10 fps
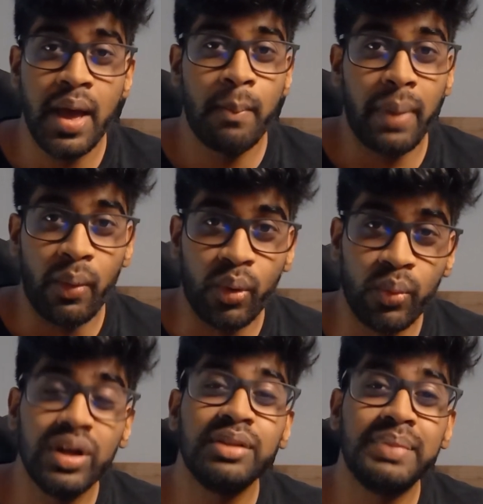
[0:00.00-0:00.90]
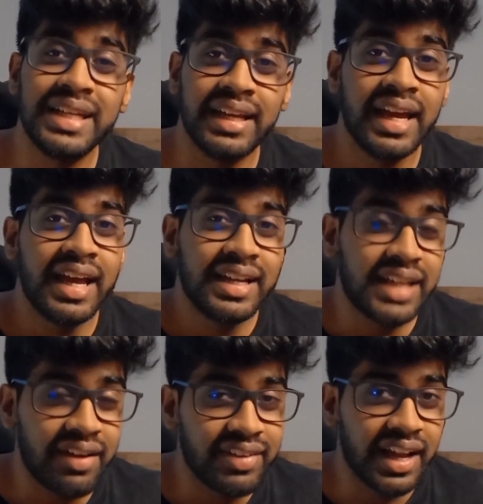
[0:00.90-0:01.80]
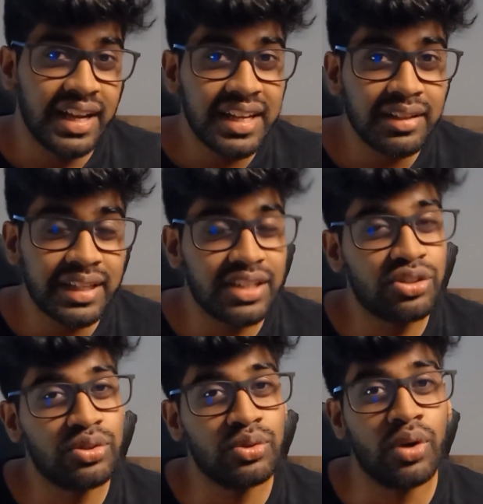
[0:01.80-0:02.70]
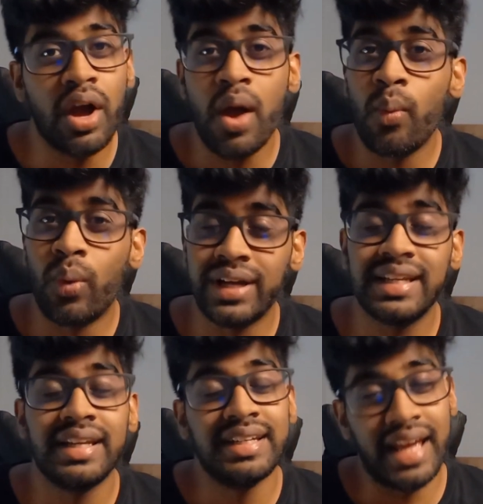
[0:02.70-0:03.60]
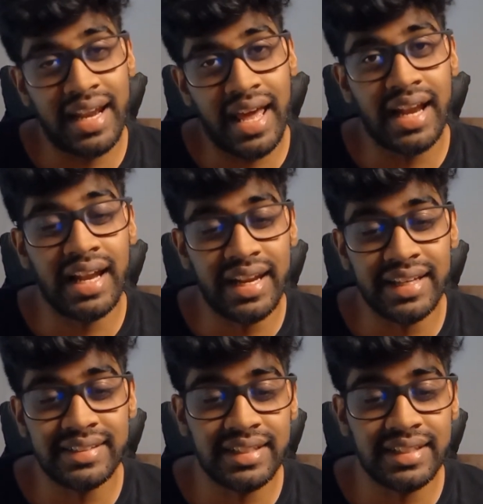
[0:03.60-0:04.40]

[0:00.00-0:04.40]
but we will be diving a little into what data analytics